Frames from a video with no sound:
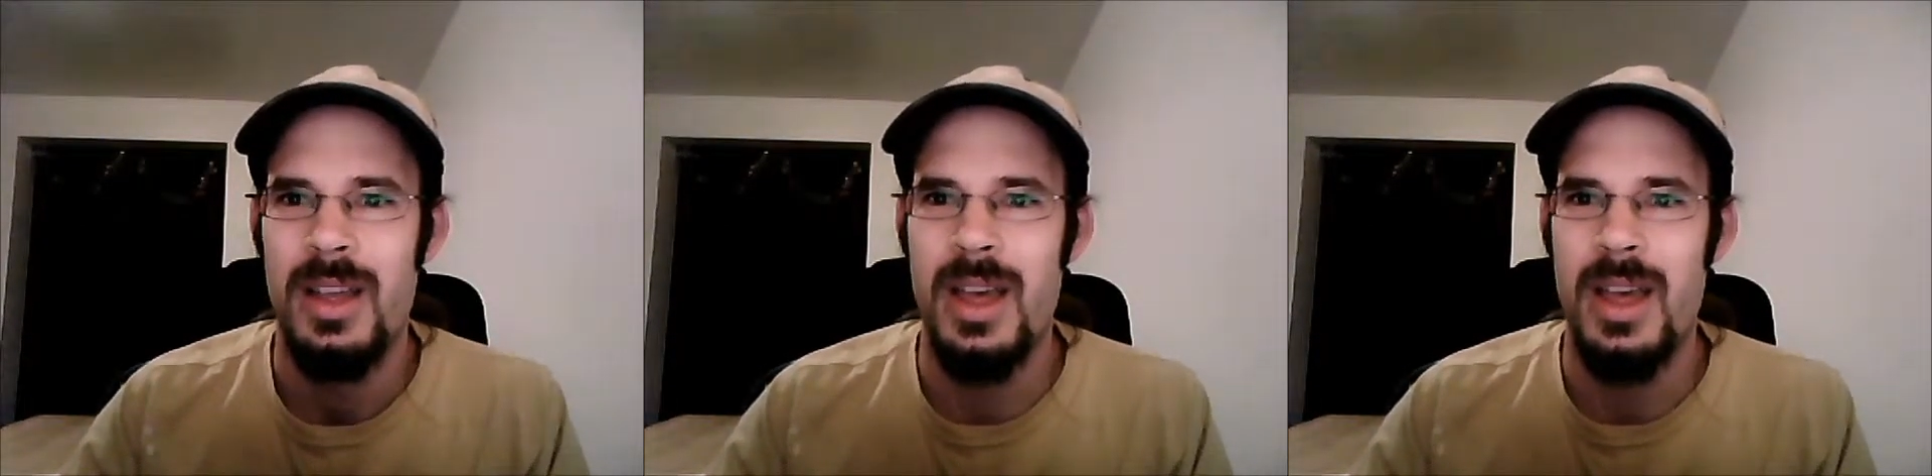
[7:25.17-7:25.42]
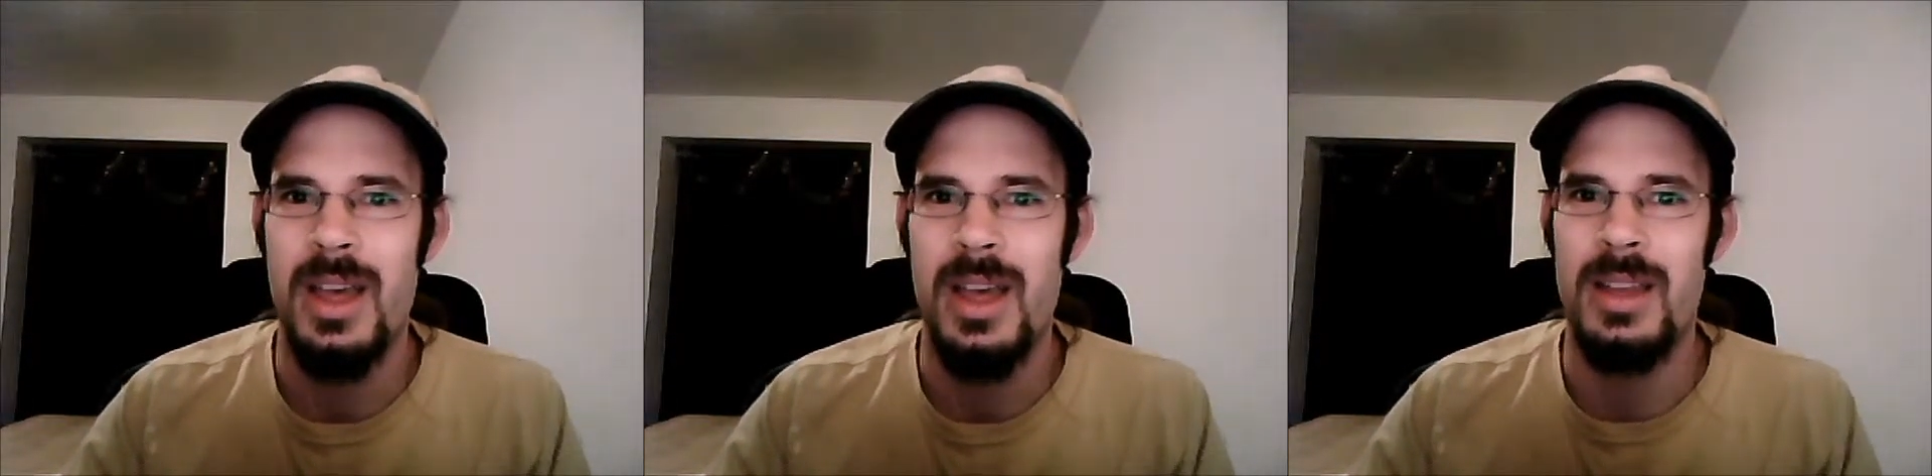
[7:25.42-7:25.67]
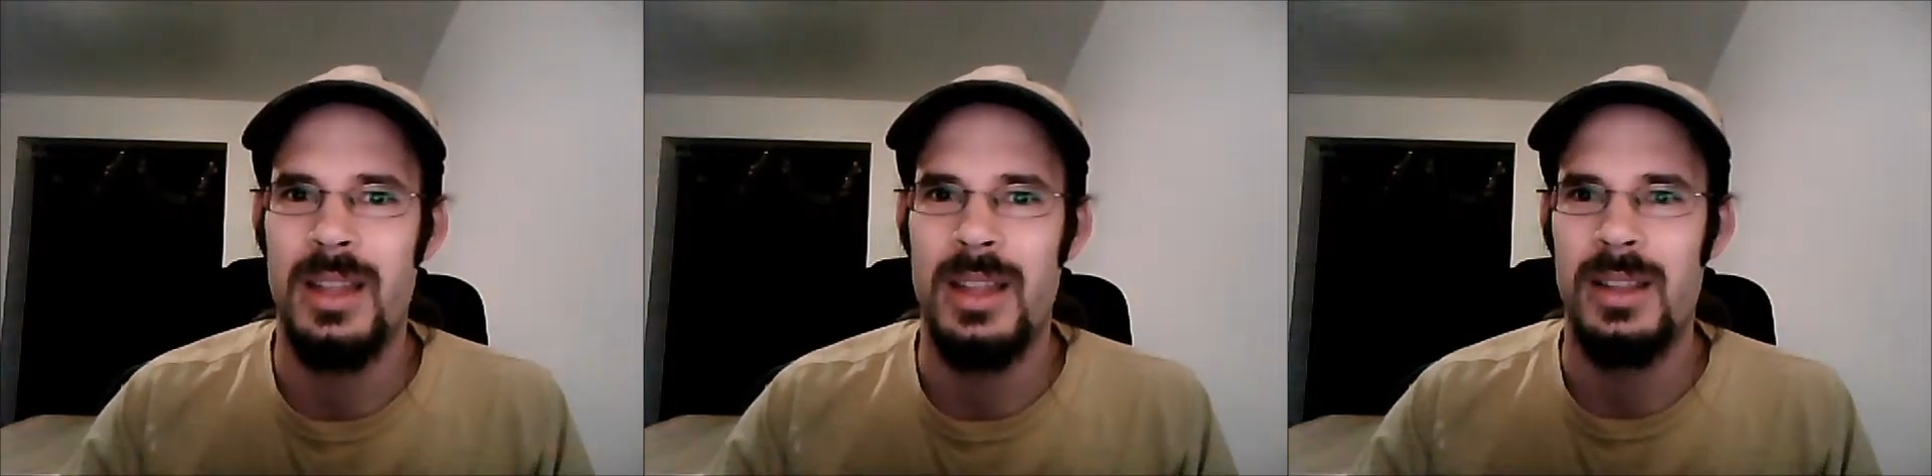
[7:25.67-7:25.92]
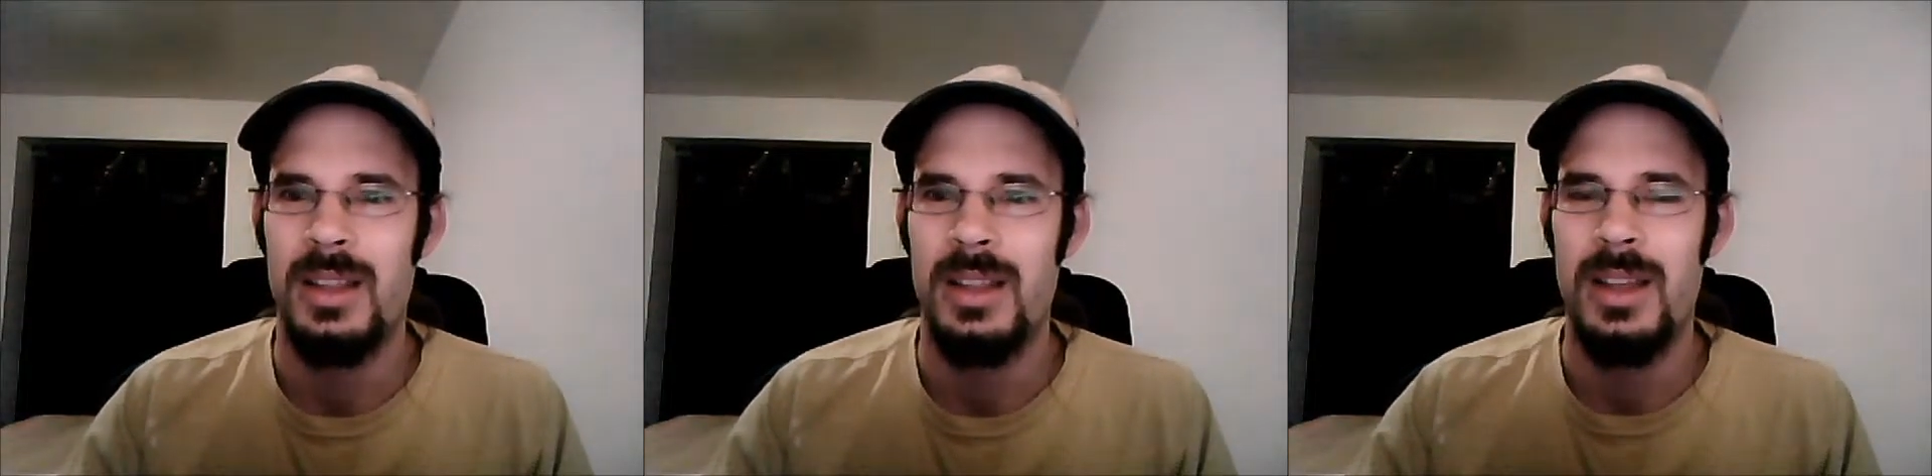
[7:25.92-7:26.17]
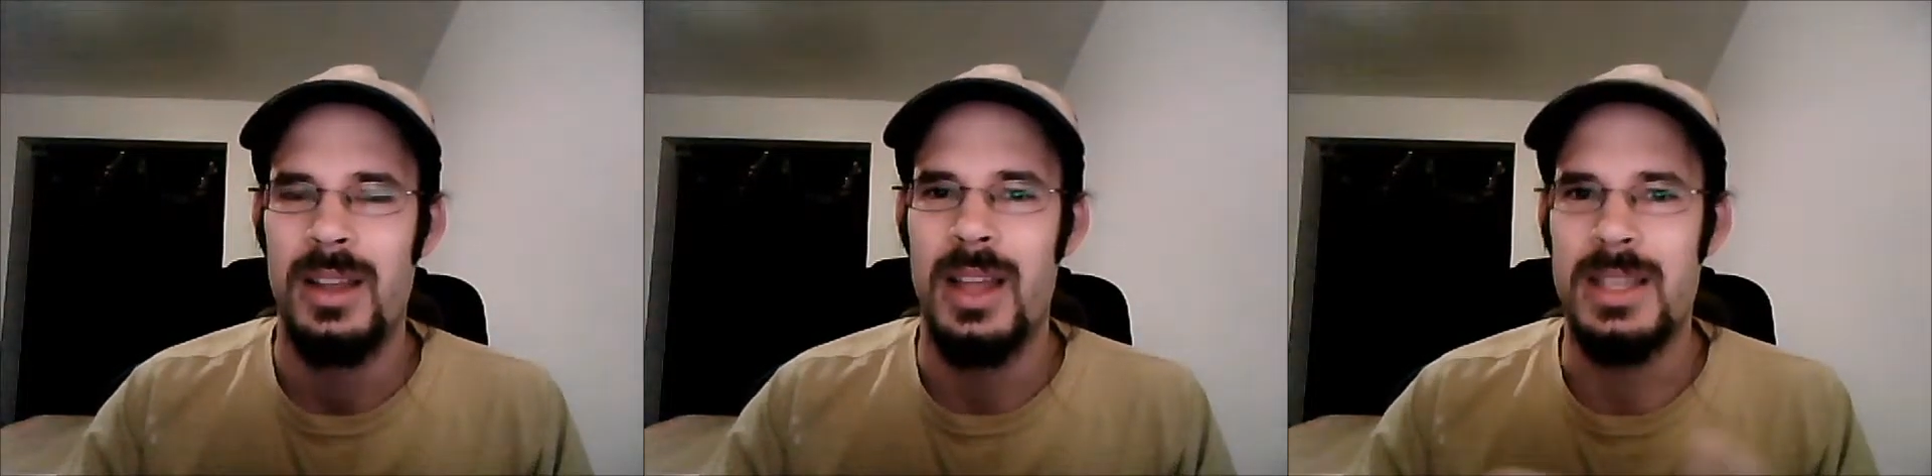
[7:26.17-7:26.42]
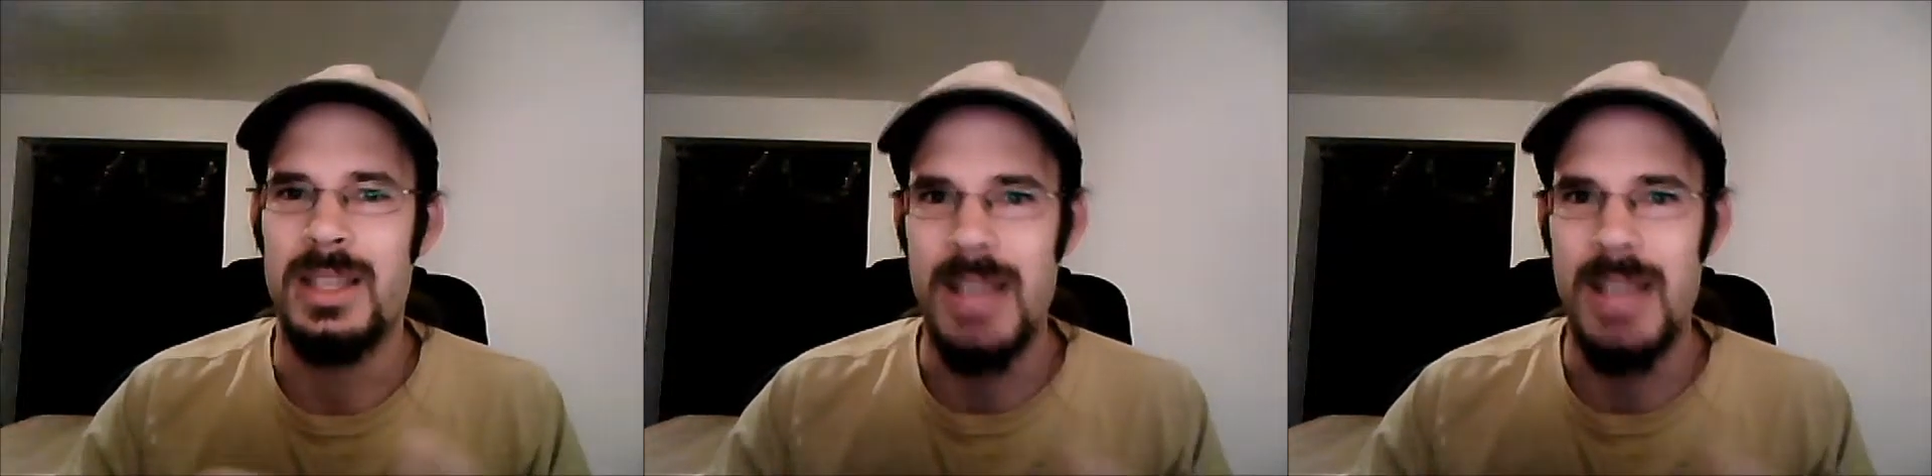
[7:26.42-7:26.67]
and
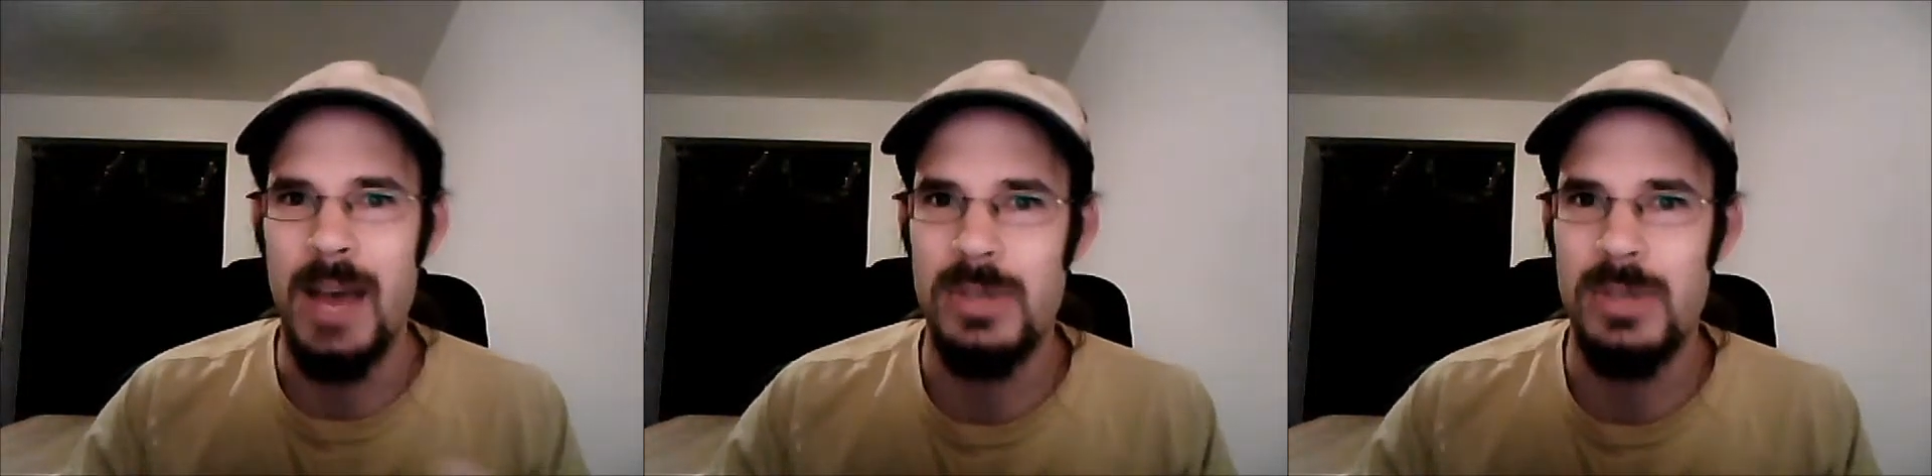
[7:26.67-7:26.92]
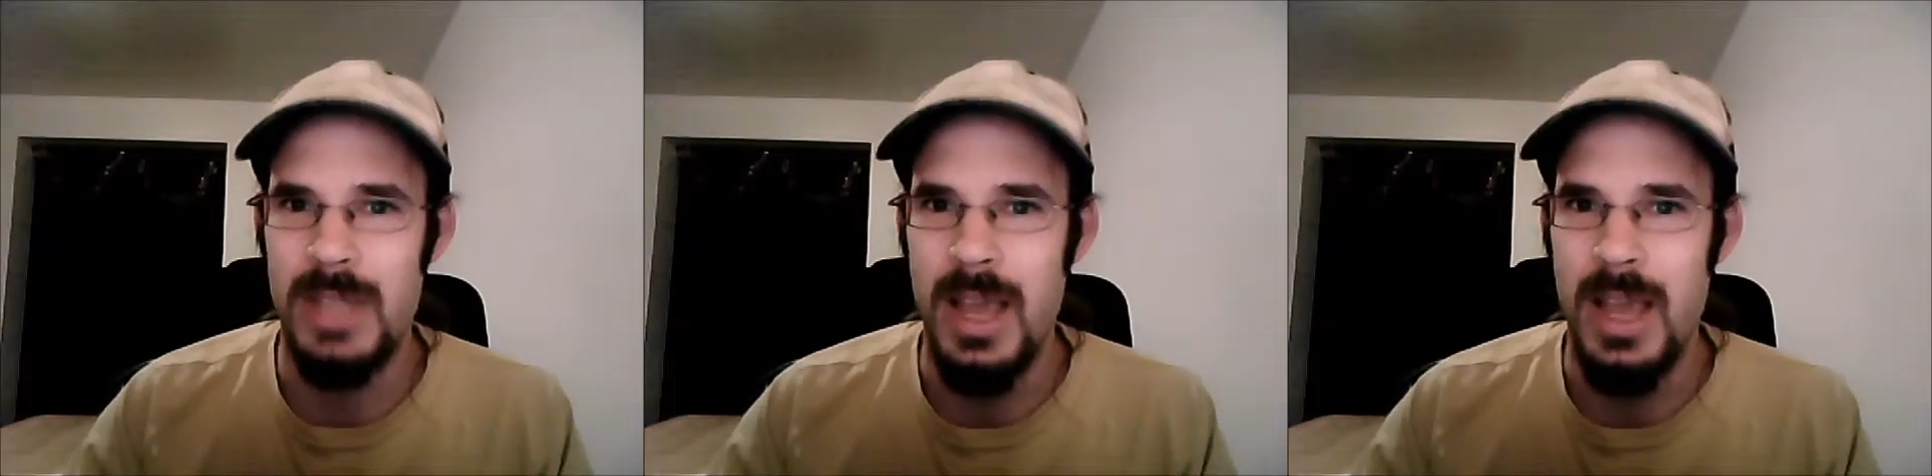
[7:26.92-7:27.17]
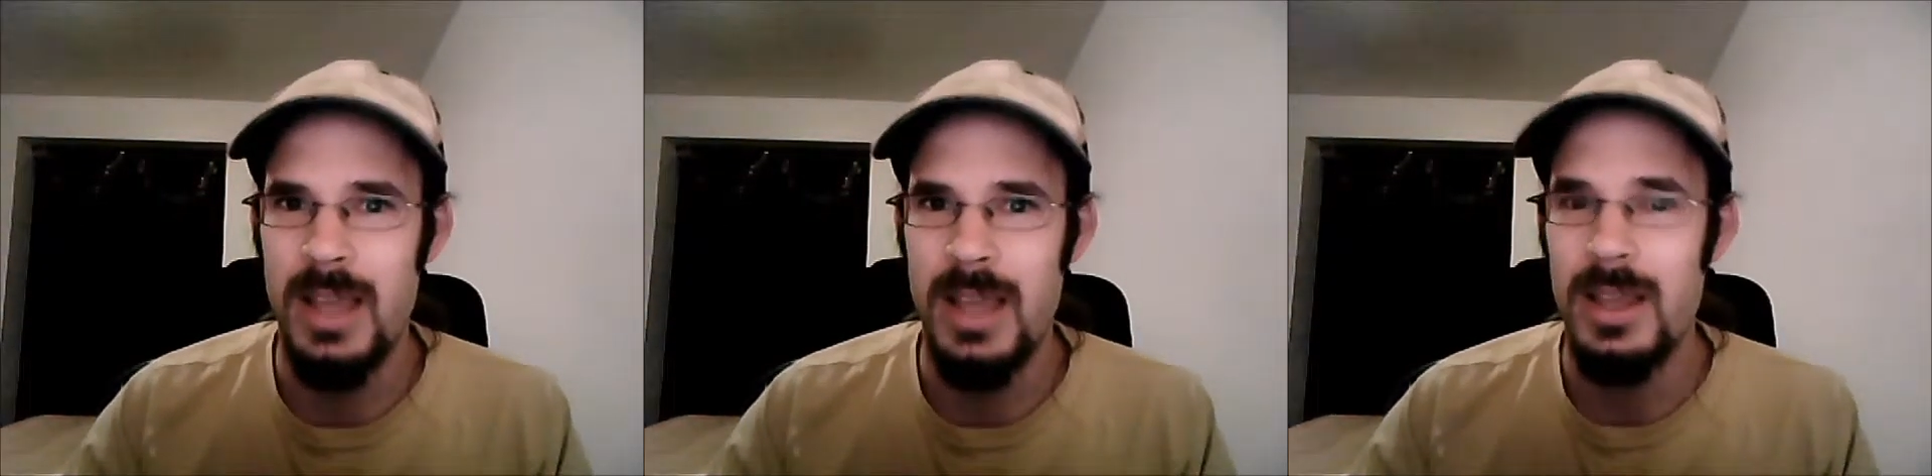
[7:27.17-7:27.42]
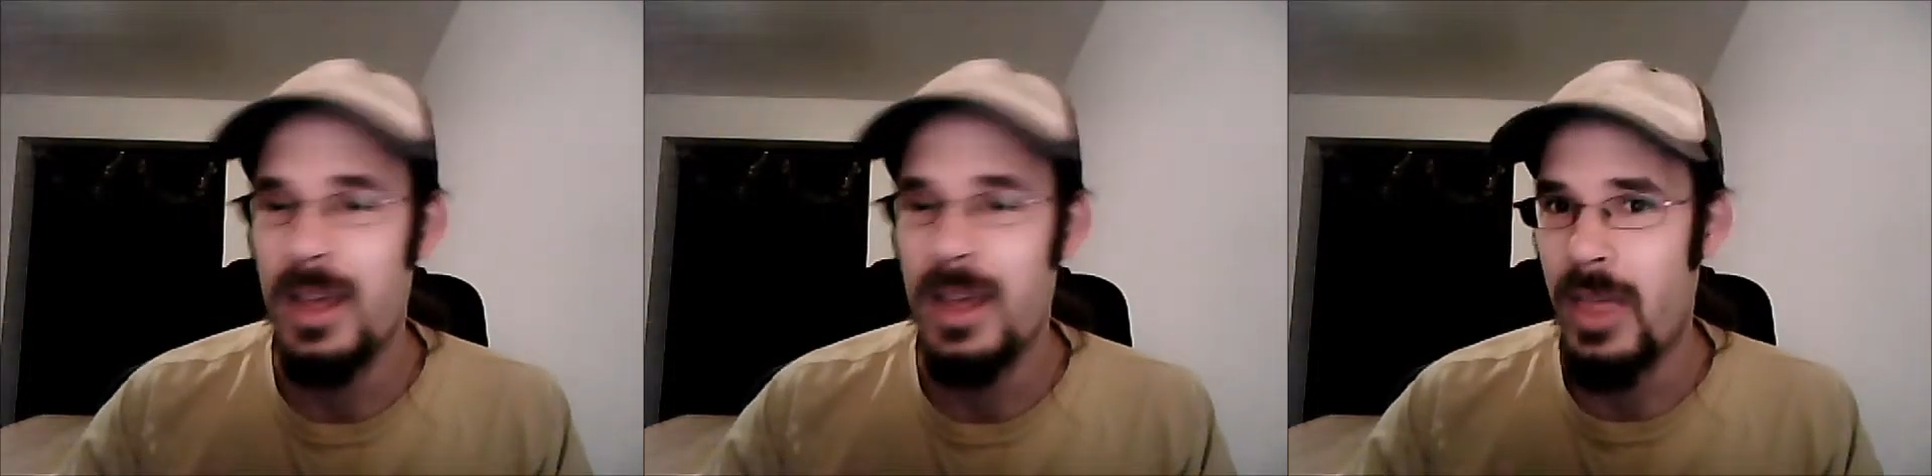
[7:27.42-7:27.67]
it's now saying